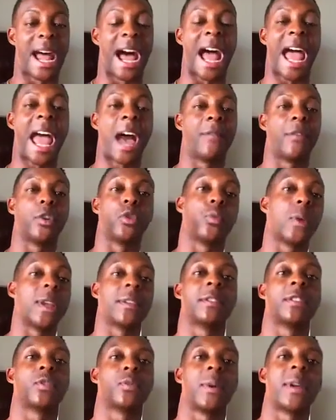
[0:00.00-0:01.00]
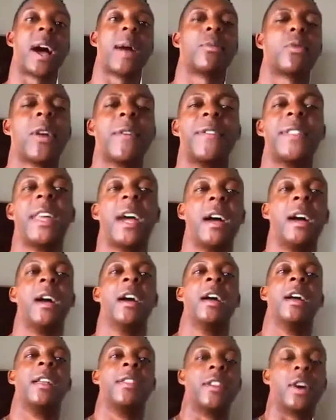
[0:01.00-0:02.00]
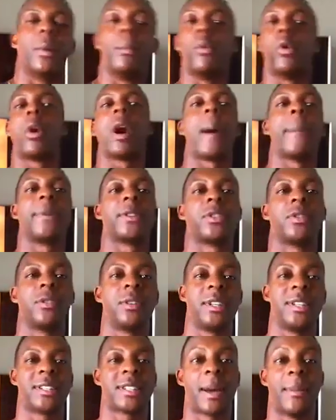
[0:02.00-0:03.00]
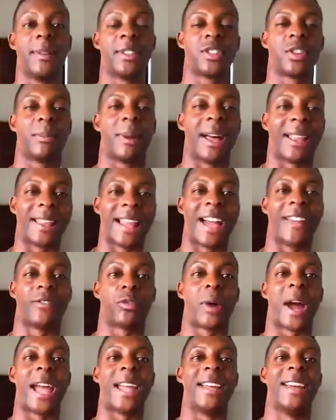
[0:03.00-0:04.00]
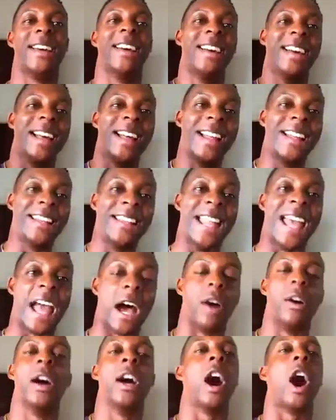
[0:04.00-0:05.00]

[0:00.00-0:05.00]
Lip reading: I have a great situation. I'm grateful that there are more opportunities coming to my life right now.